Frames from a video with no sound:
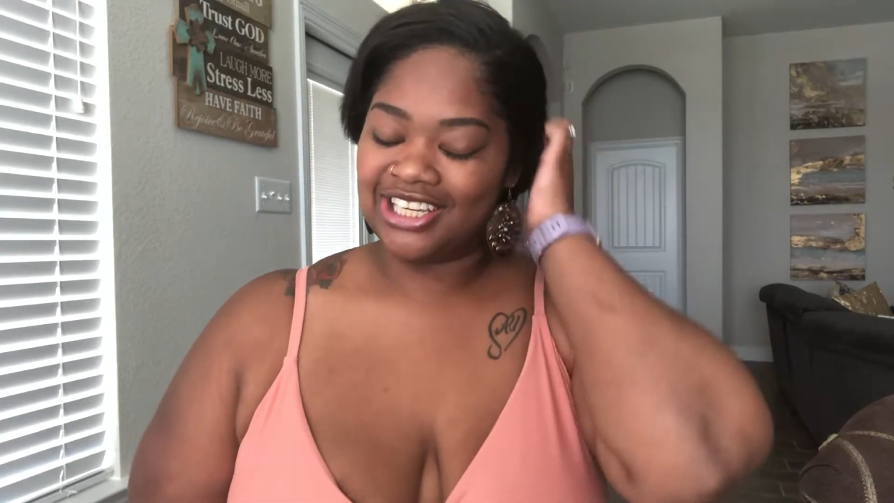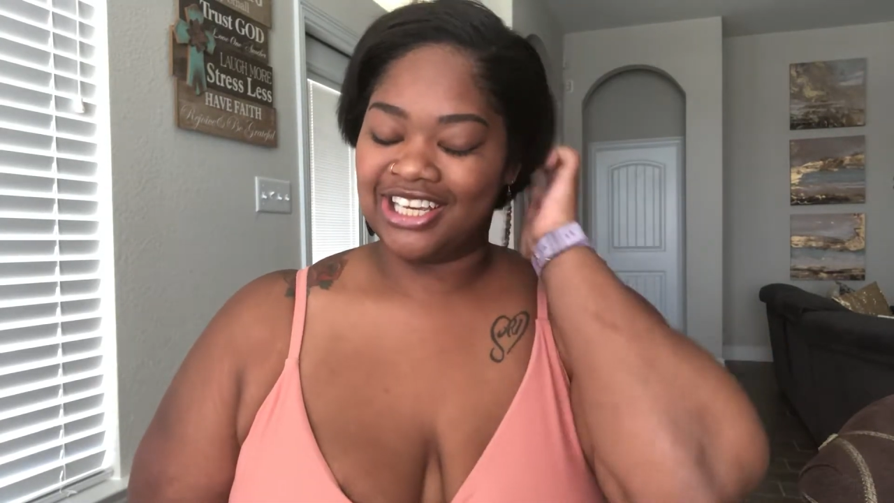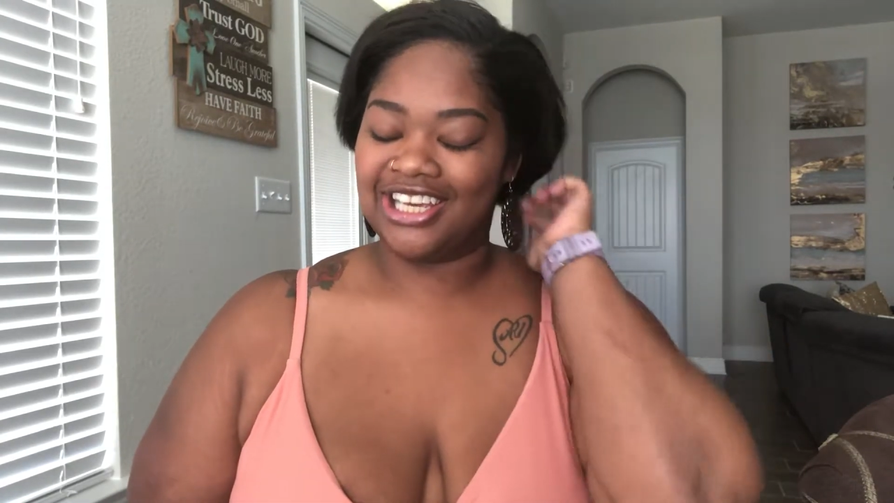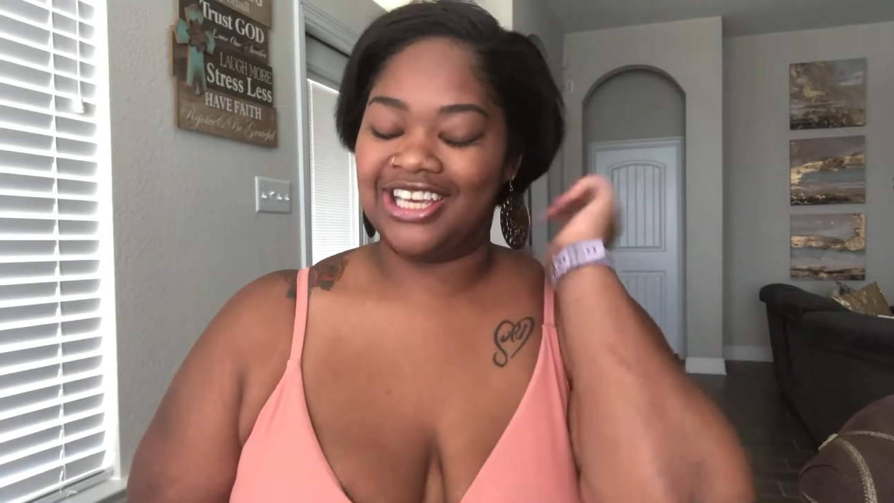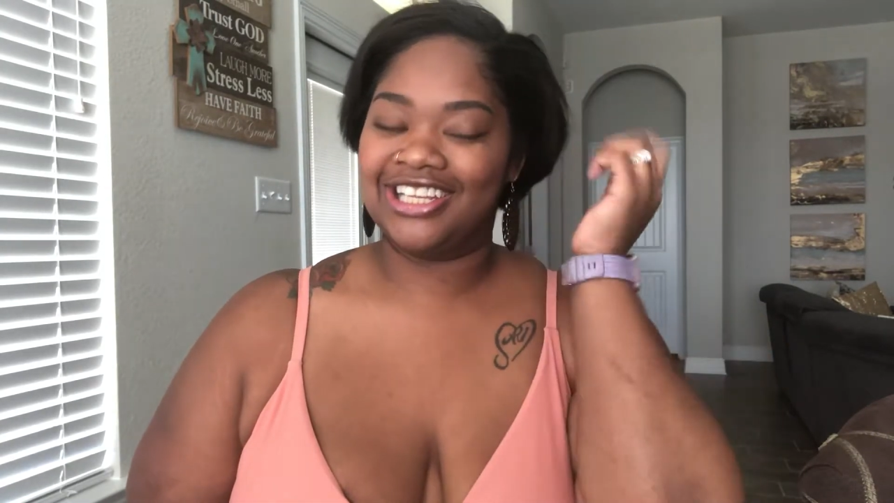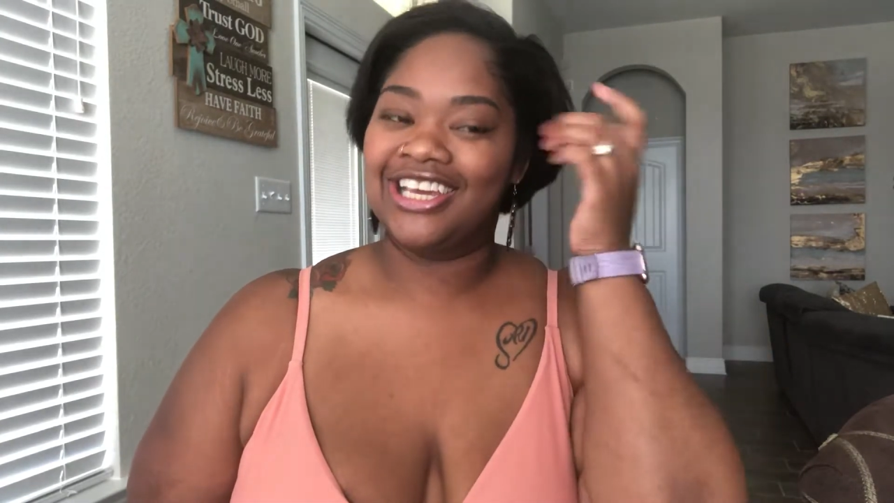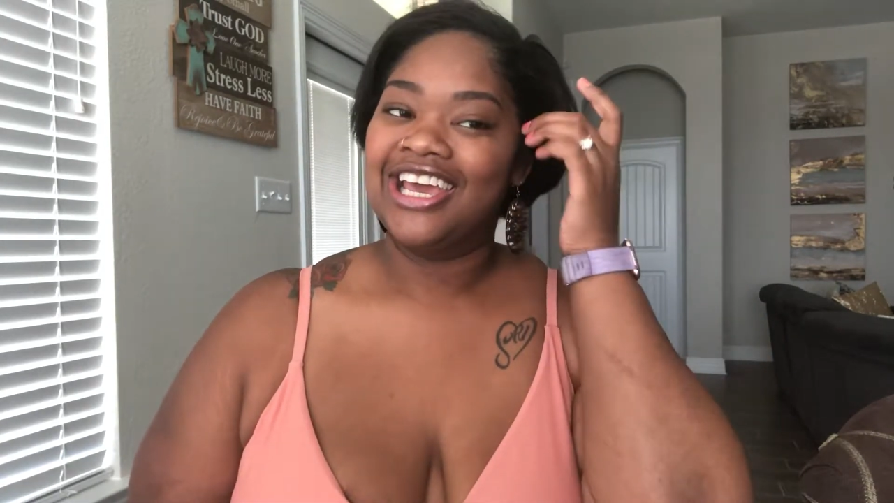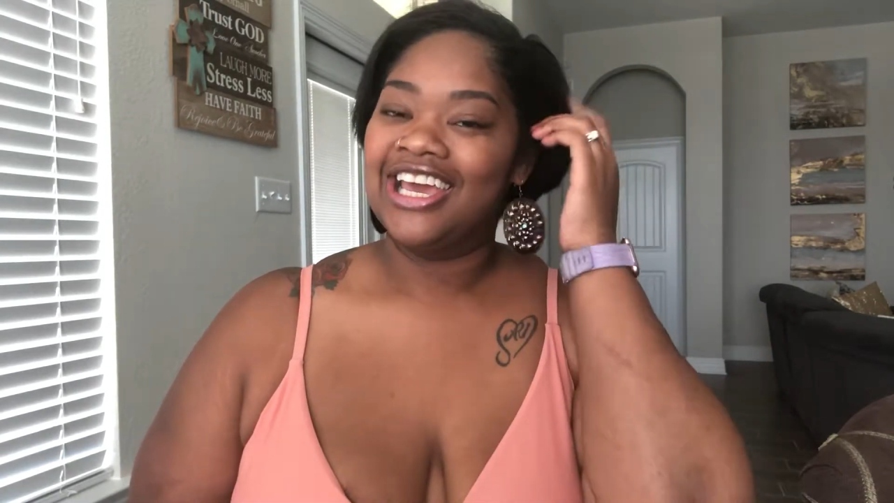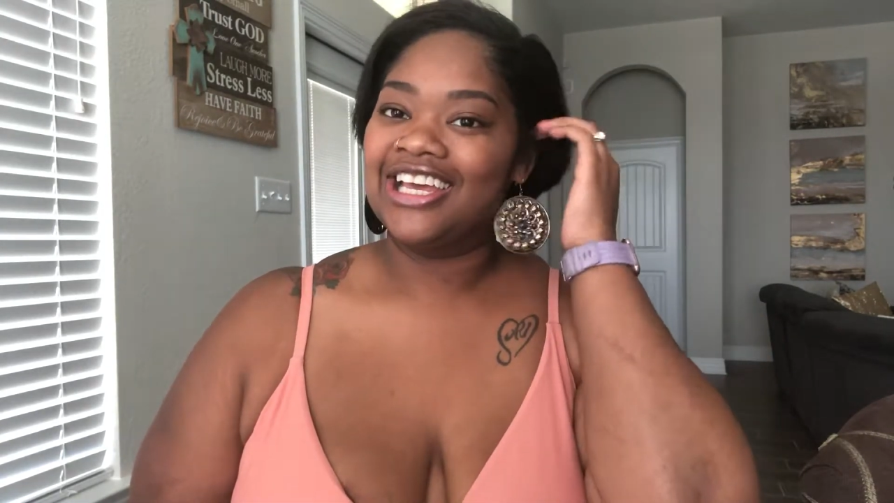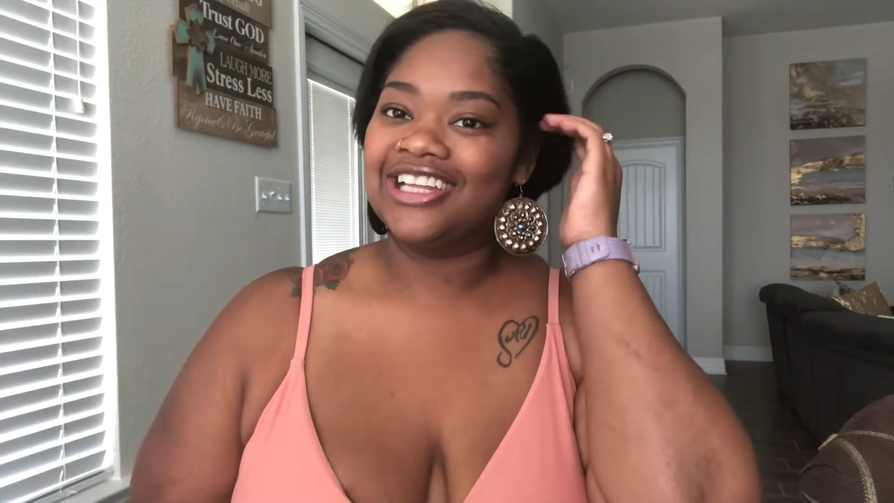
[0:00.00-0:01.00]
It
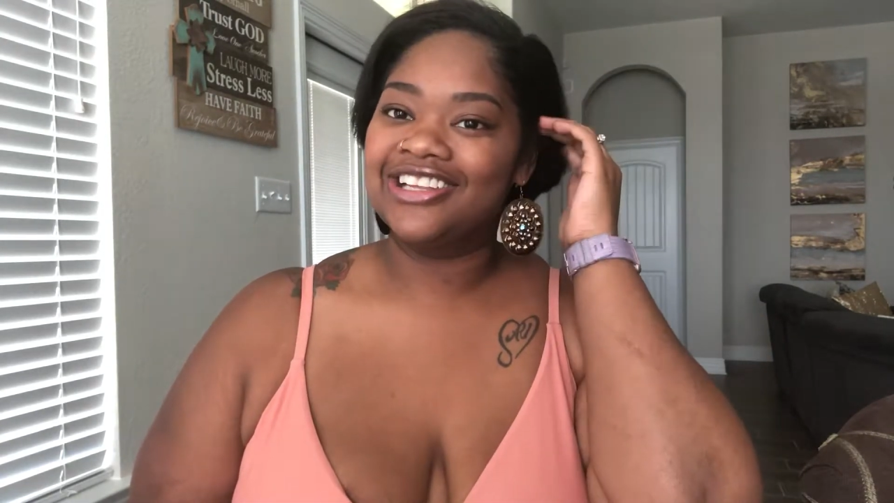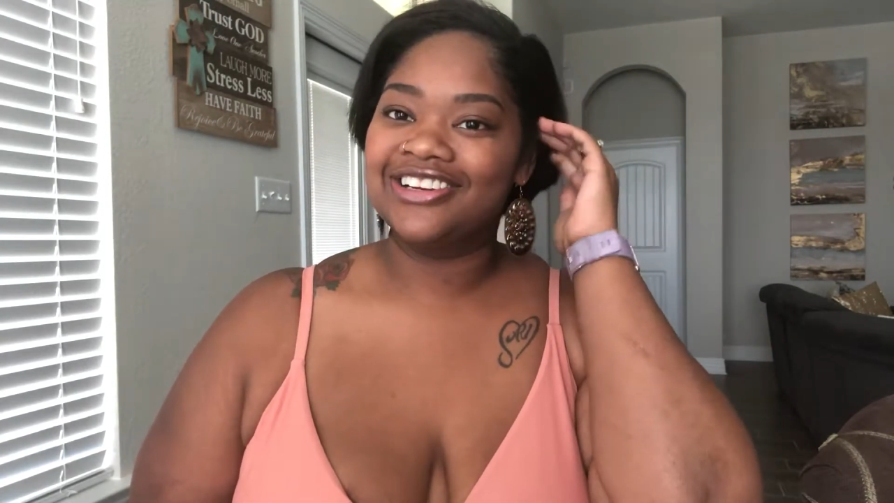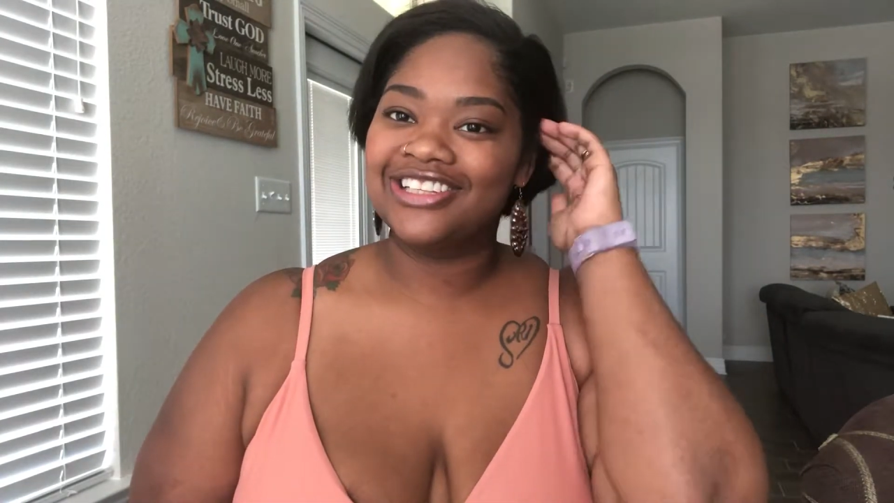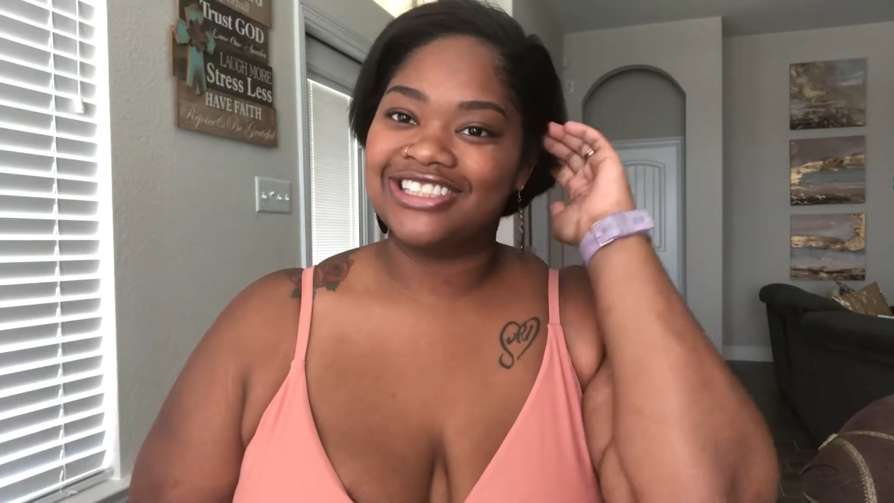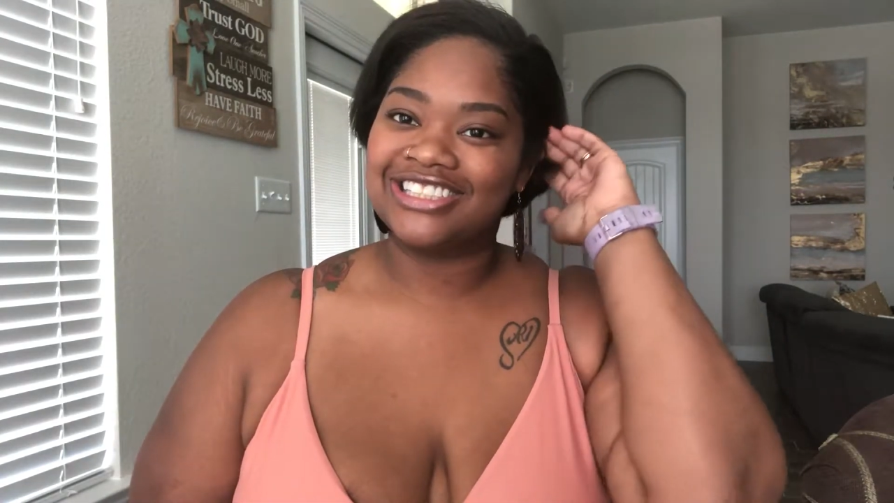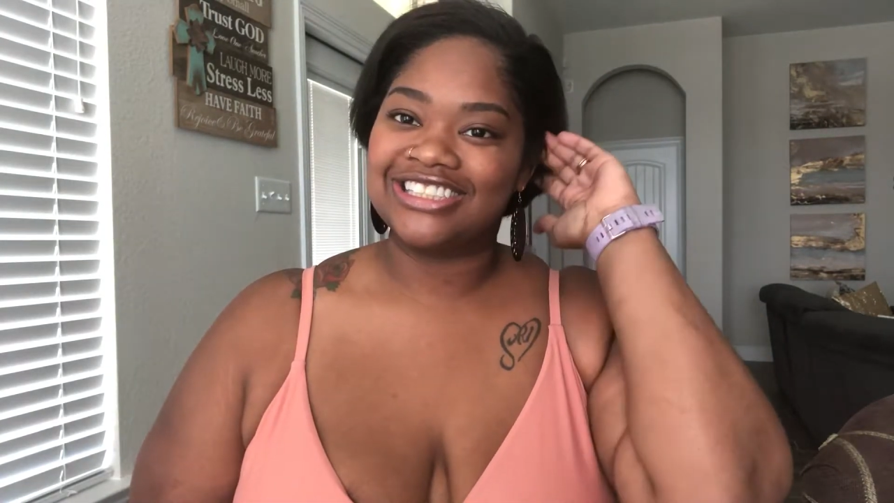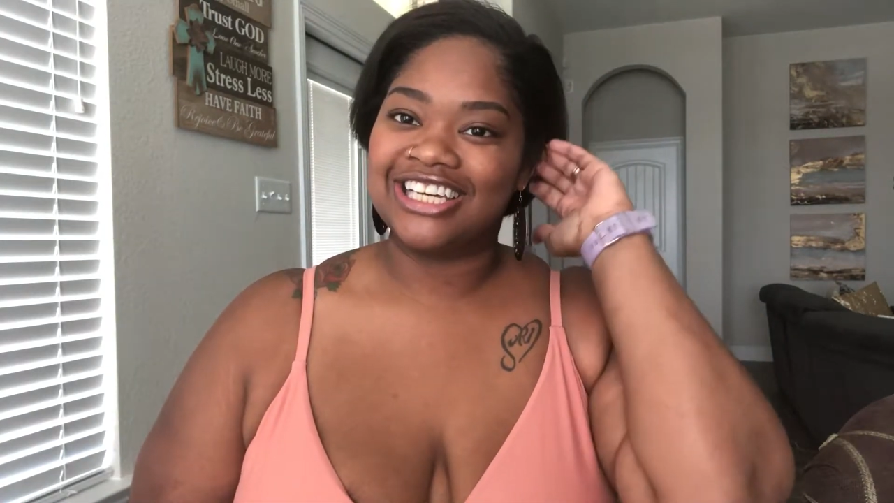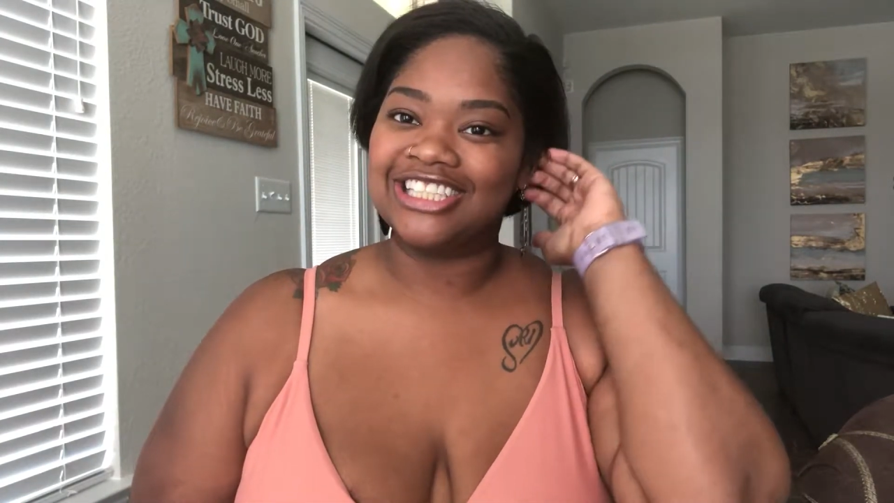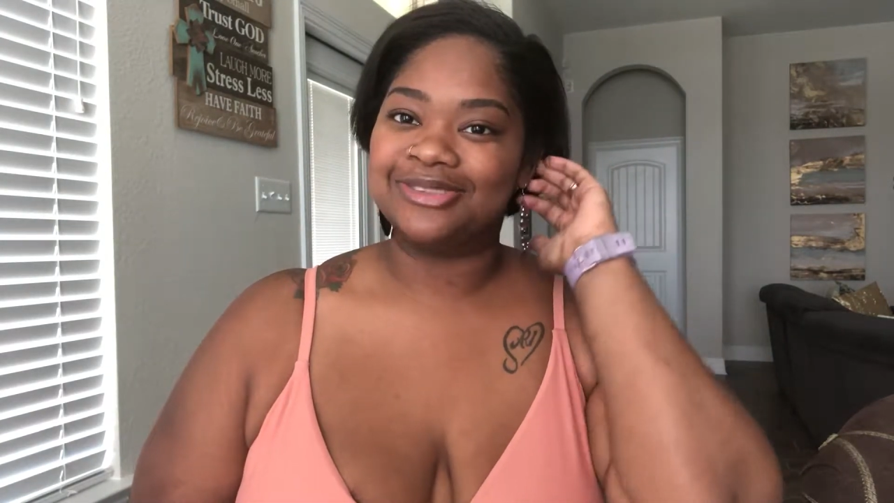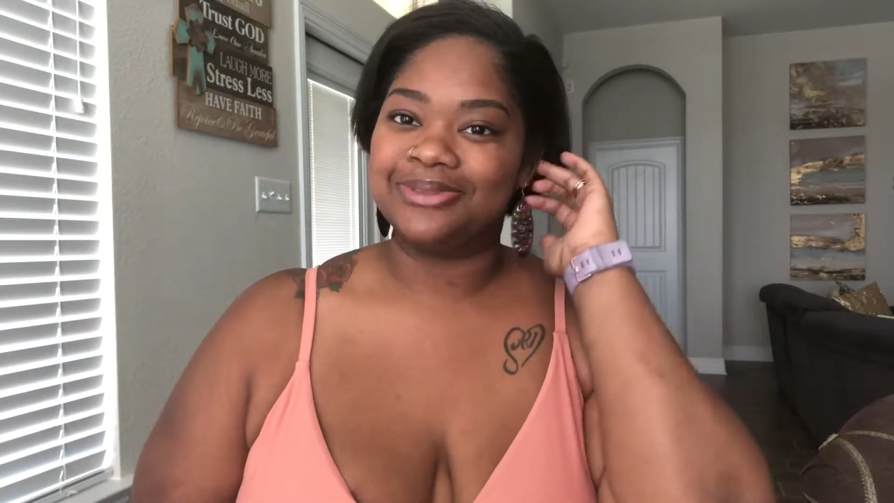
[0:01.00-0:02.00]
literally just
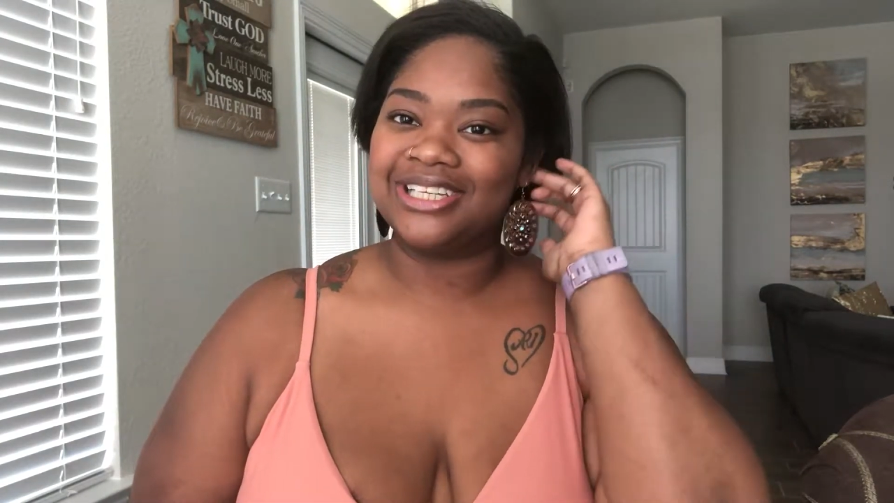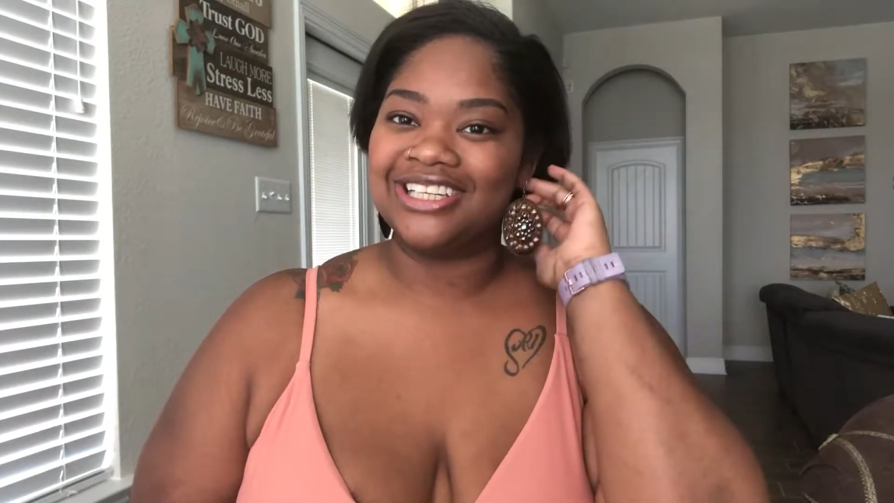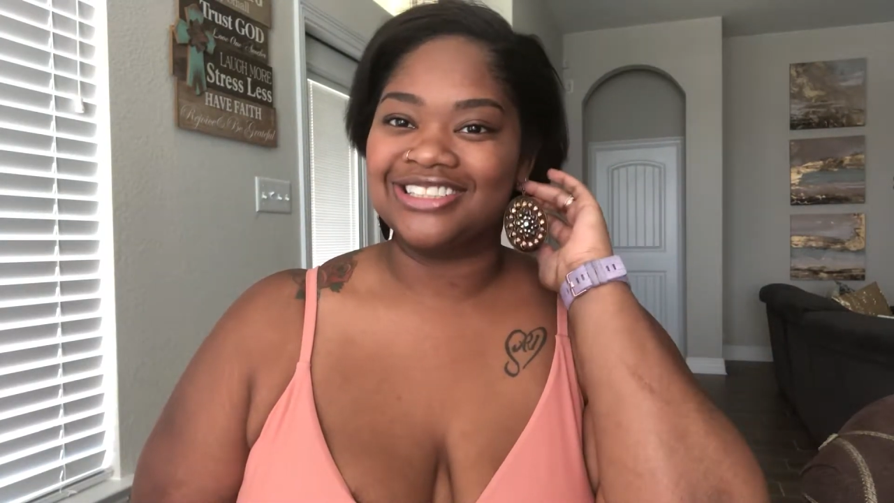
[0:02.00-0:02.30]
says me.